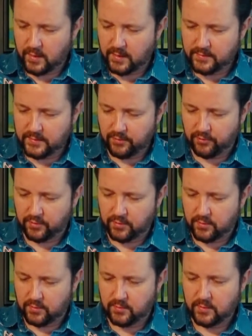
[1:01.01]

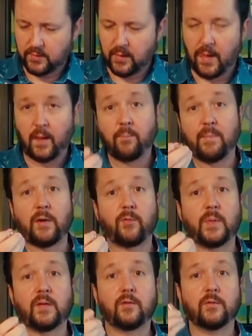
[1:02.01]
additional
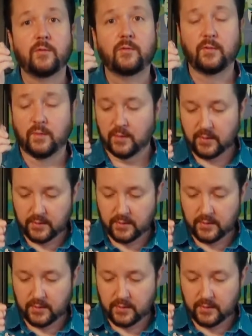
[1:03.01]
mouthpieces